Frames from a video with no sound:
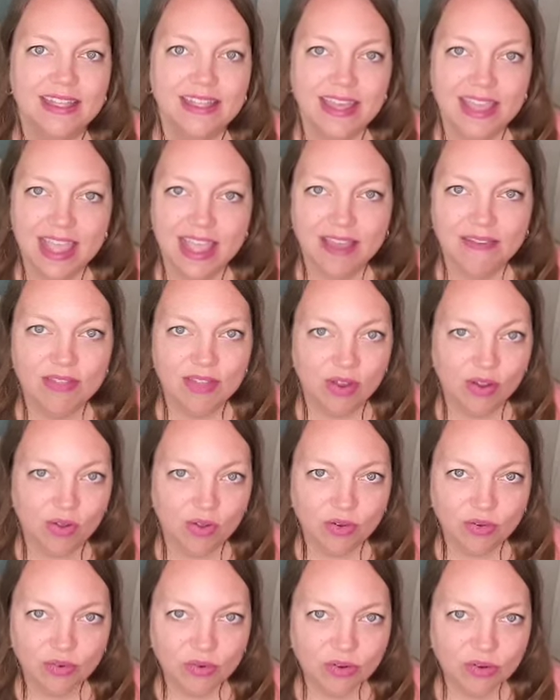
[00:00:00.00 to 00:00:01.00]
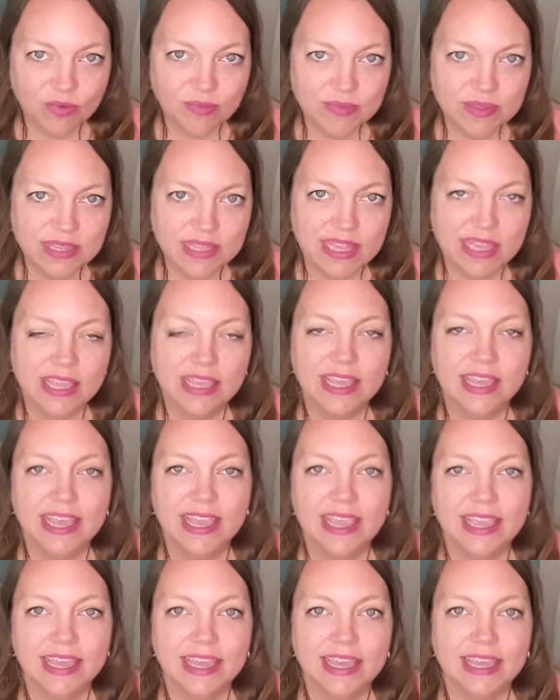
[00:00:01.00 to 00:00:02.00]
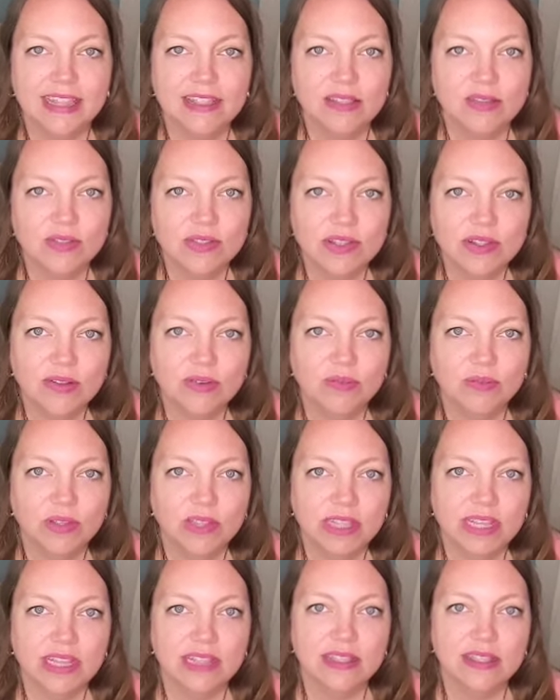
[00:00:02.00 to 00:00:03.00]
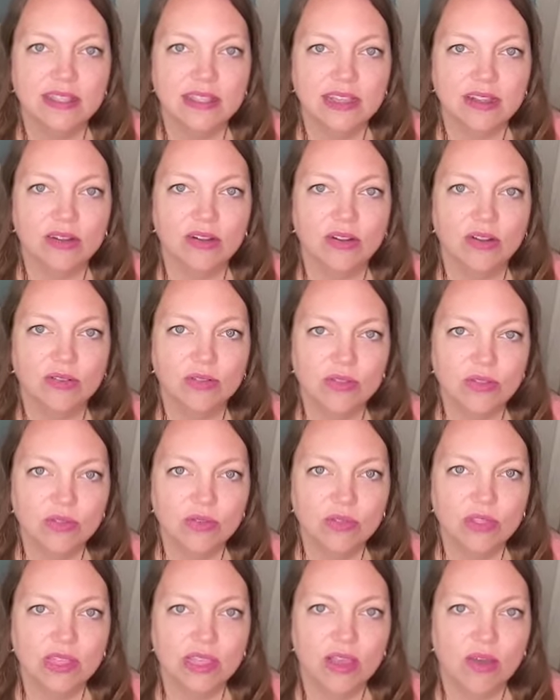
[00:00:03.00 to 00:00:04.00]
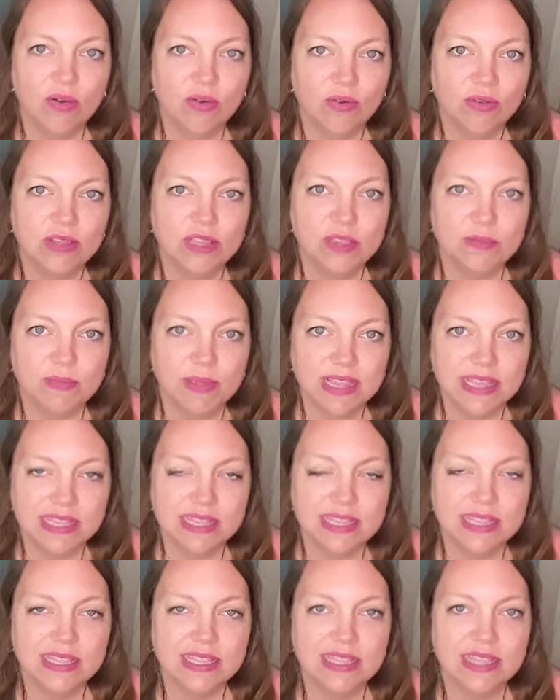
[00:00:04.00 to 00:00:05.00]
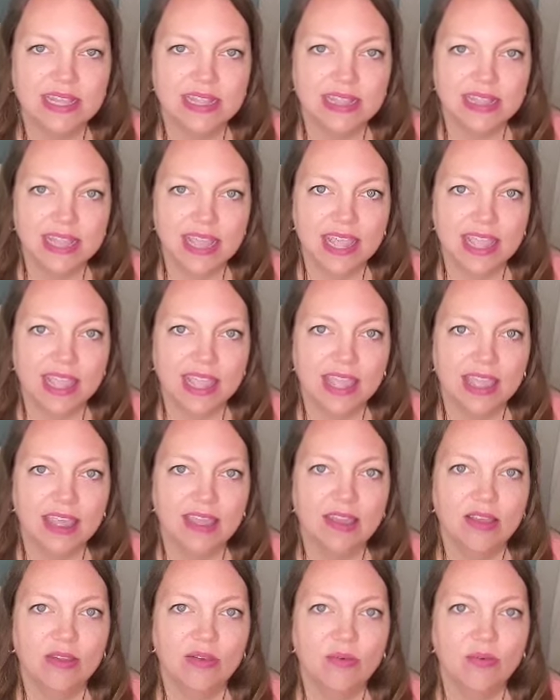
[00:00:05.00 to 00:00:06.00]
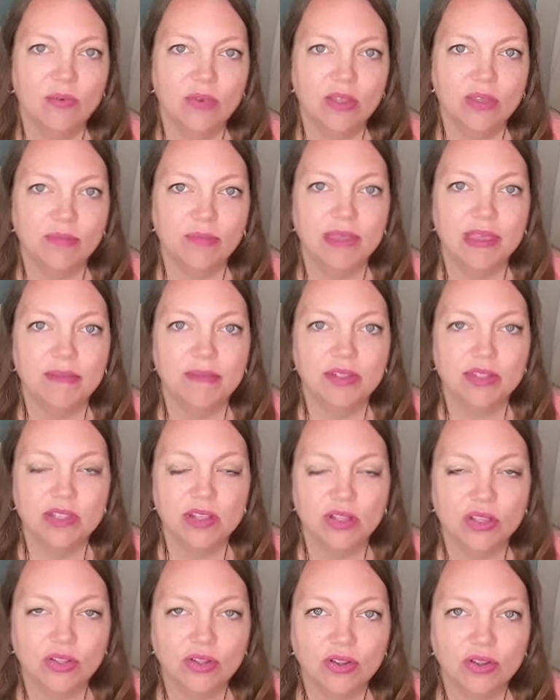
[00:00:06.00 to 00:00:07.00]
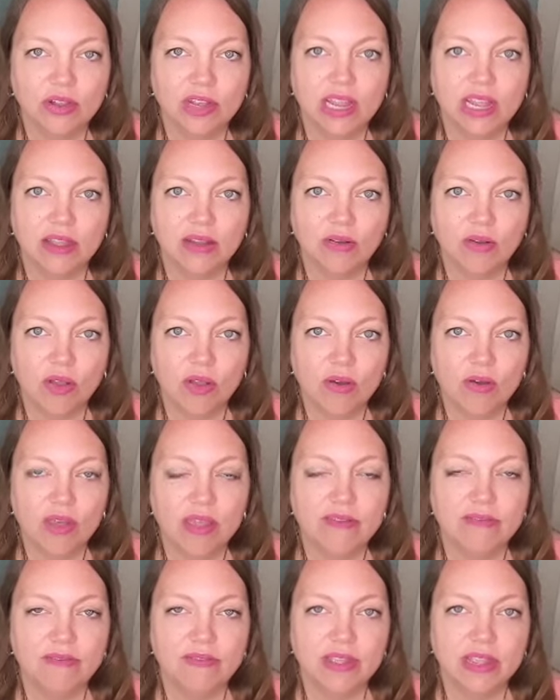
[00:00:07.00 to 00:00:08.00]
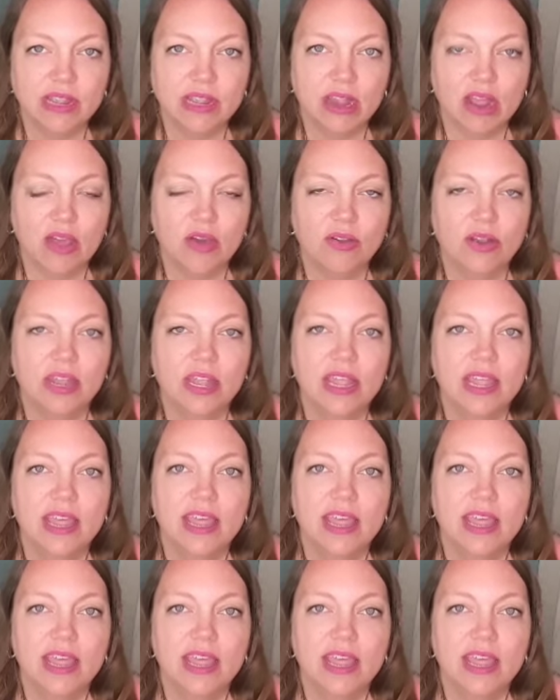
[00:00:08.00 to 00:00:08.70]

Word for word: They have their own rooms and those are really their truly own spaces that they will be able to learn and grow and figure out